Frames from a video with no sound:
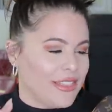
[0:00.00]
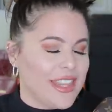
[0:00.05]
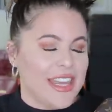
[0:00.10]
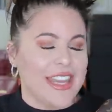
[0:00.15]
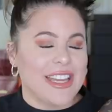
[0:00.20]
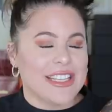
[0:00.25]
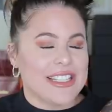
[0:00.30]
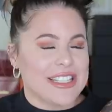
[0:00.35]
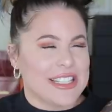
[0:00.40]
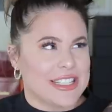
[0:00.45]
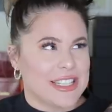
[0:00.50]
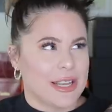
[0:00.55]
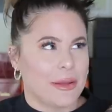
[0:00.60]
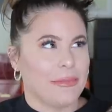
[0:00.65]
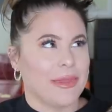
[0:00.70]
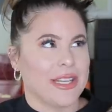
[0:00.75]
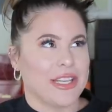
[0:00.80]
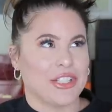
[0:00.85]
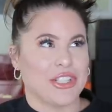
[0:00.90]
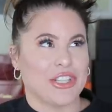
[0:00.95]
Then
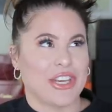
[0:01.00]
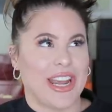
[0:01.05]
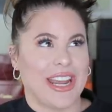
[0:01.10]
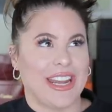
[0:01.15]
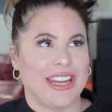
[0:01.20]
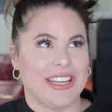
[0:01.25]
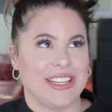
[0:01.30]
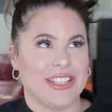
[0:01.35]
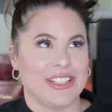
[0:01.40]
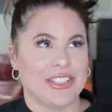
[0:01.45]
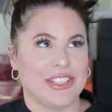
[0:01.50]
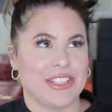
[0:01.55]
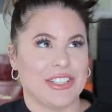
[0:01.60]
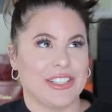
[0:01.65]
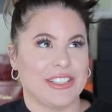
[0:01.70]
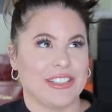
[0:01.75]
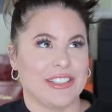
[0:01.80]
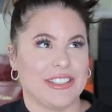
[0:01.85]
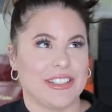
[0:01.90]
something changed.